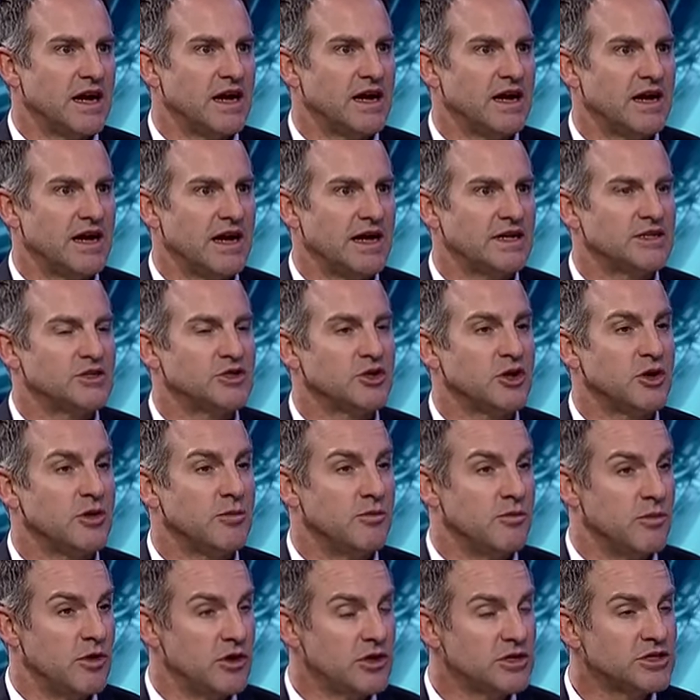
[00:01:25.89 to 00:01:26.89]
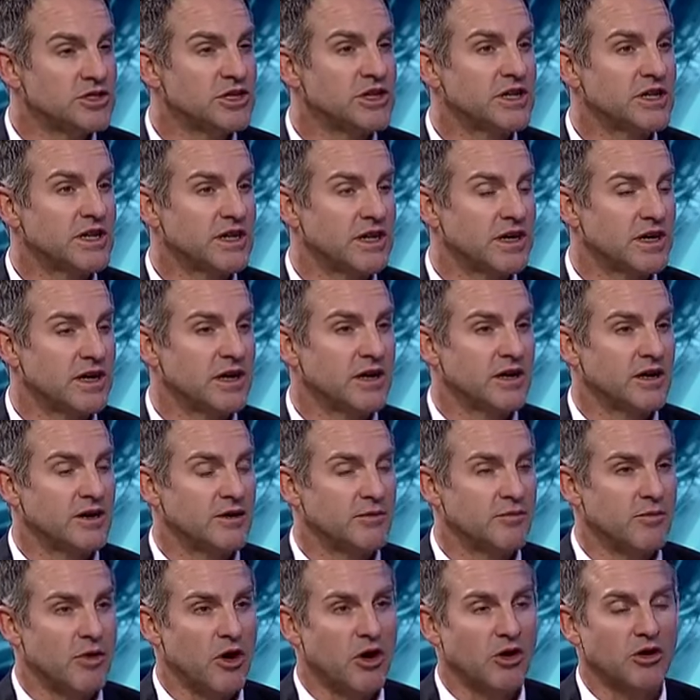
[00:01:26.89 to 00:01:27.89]
and so emerging
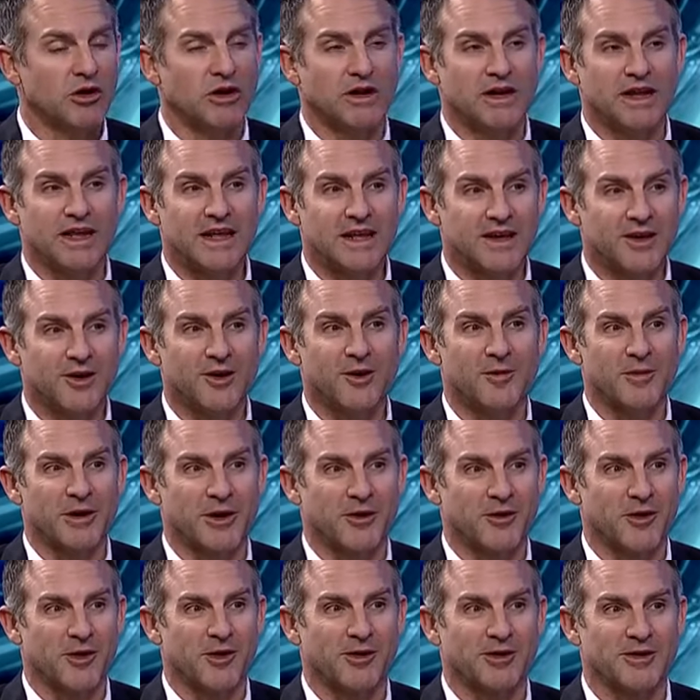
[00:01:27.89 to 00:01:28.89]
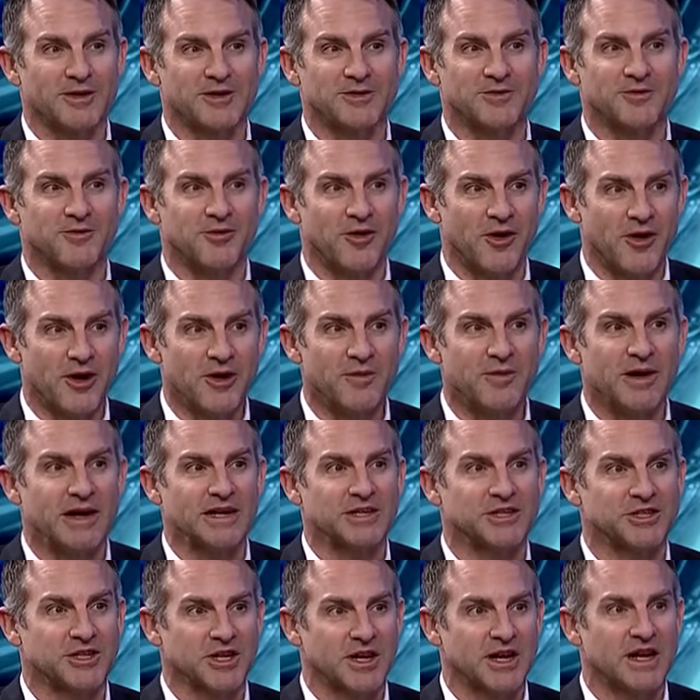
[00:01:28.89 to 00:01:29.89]
market economic growth is very
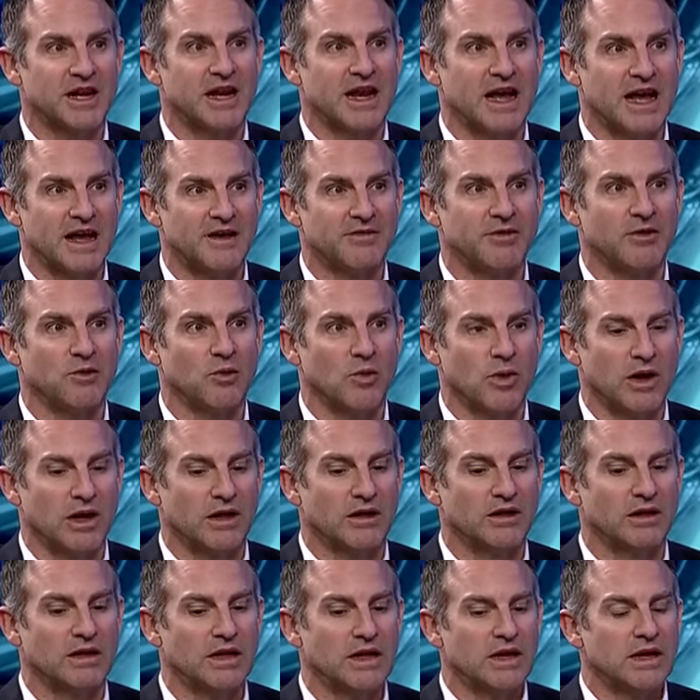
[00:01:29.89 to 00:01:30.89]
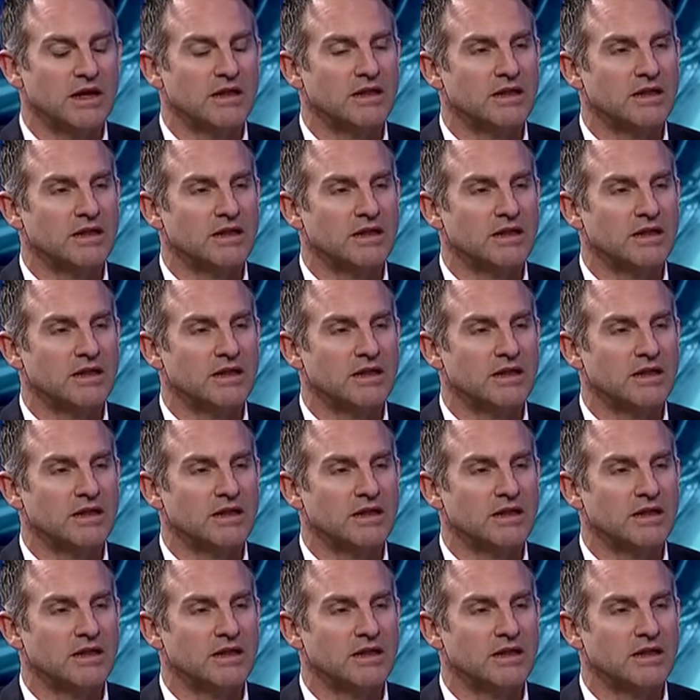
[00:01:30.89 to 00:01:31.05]
much alive and well. Mm-hmm.